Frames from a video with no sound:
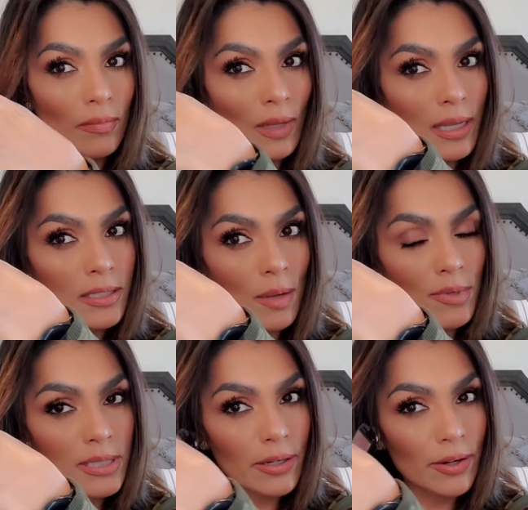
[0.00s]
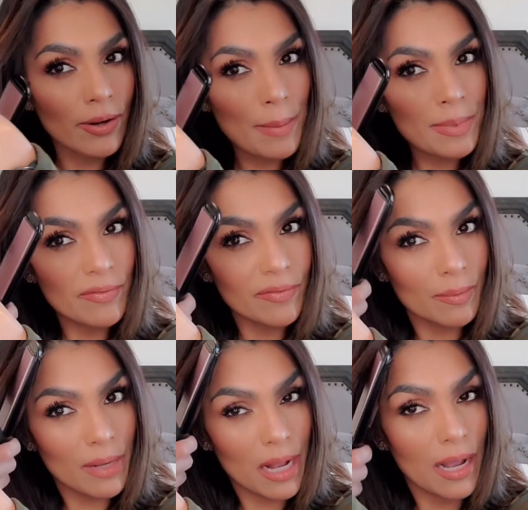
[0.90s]
It's almost like you're grabbing it from
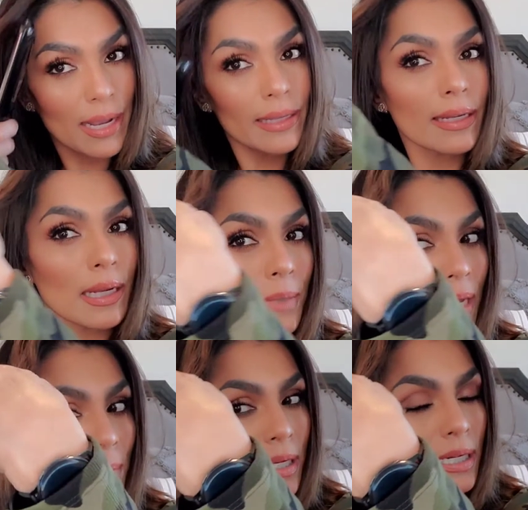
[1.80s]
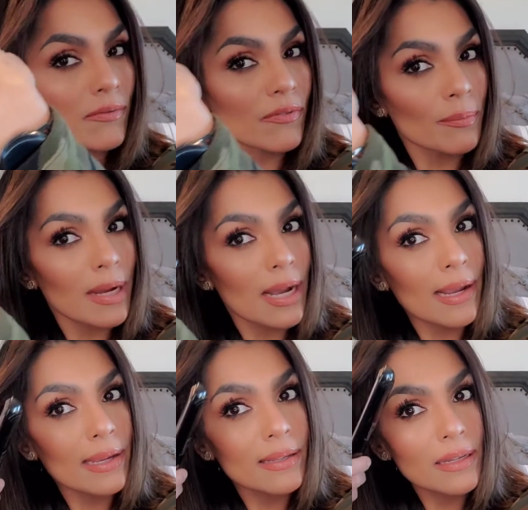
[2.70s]
behind, like I'm coming in from
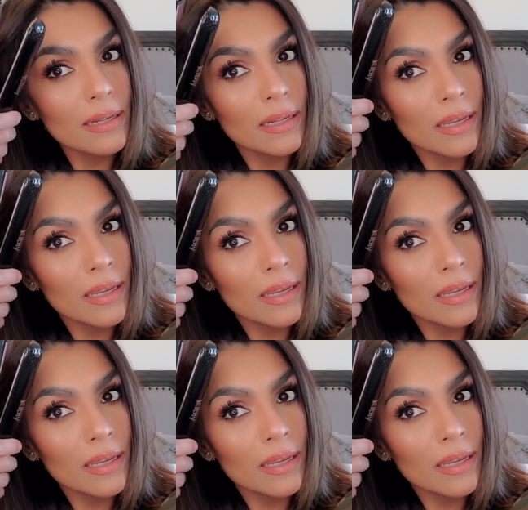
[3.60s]
behind it.